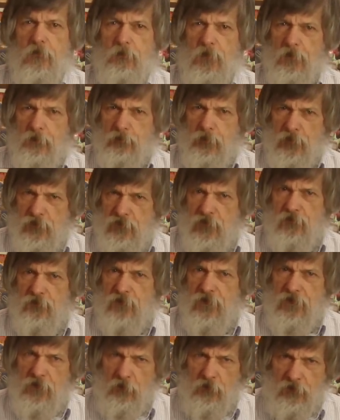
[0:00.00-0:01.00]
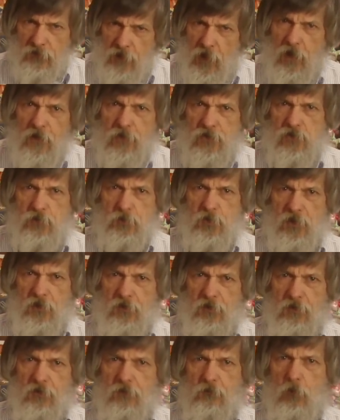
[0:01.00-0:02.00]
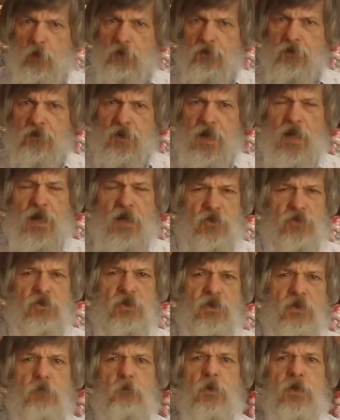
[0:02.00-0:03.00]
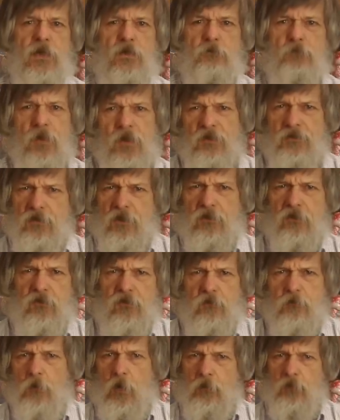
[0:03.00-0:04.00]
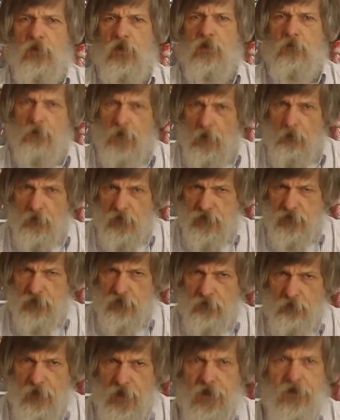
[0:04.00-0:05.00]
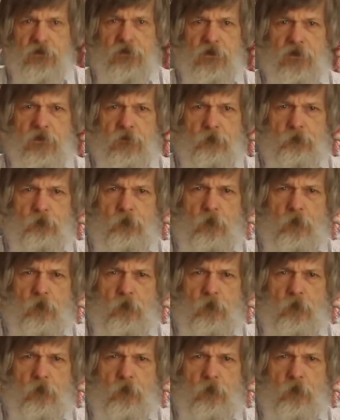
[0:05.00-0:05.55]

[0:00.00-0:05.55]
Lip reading: But producing those large prints wasn't actually the main business of most of the publishers back then.